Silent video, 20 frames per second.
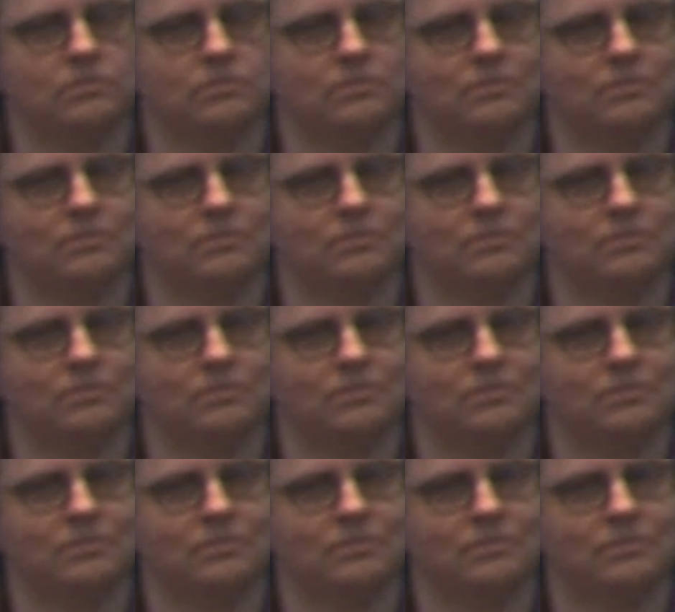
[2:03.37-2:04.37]

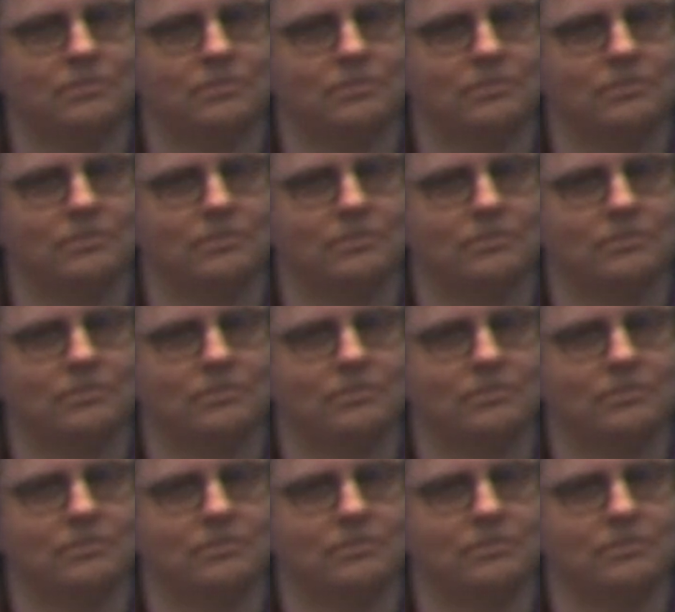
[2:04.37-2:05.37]

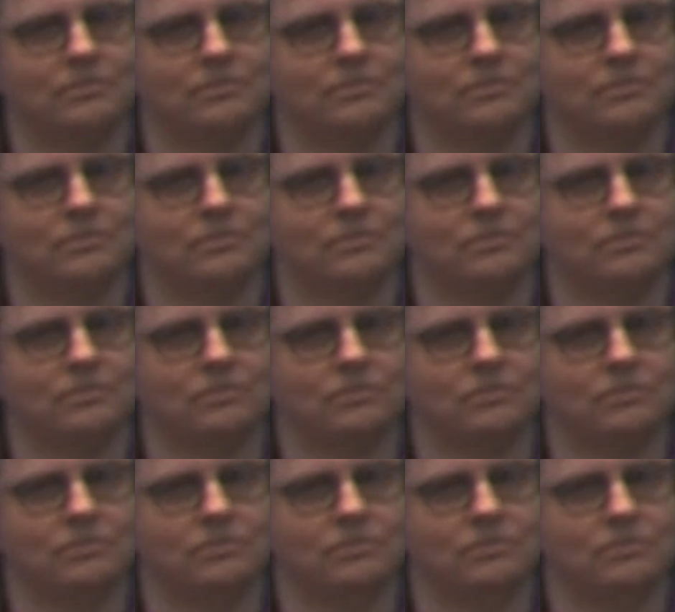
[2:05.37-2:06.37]

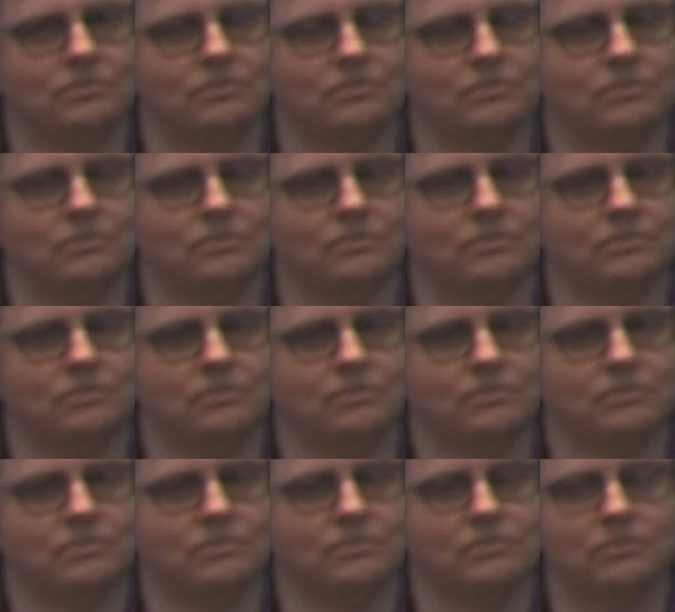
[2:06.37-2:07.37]

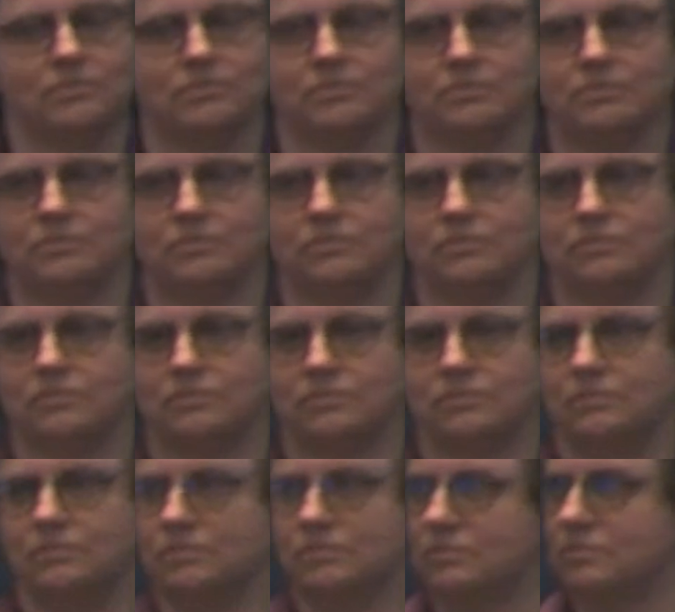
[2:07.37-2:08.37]

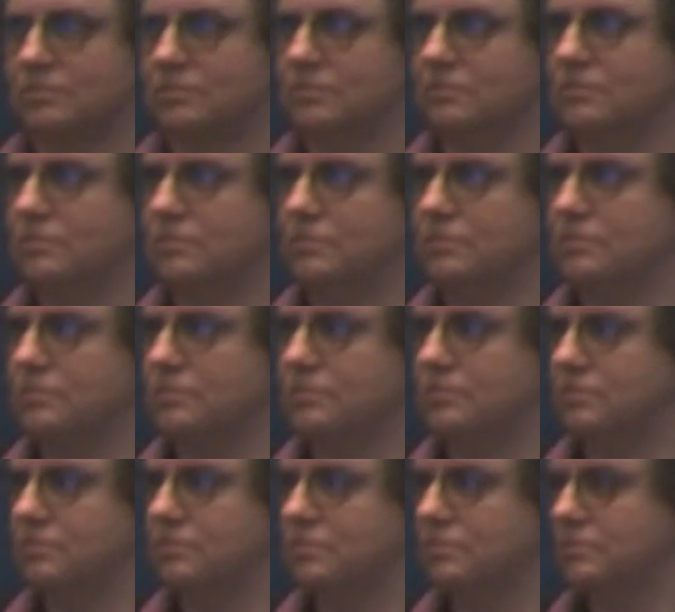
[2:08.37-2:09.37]

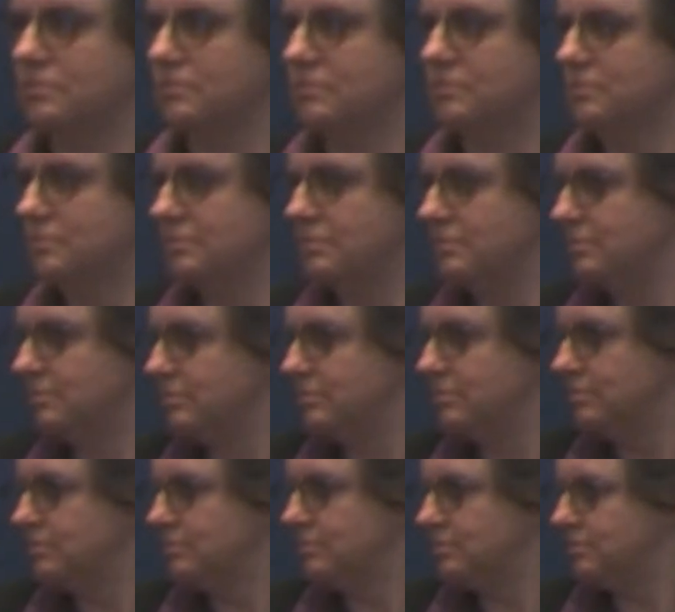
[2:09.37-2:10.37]

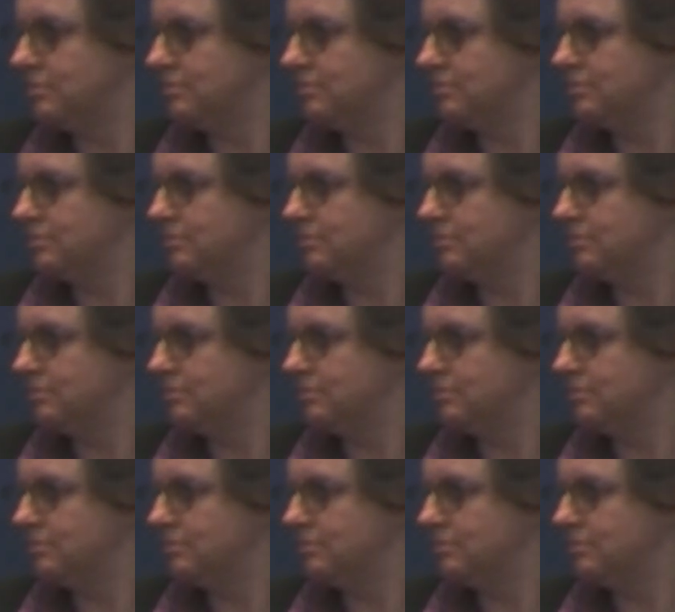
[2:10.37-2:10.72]
(silent)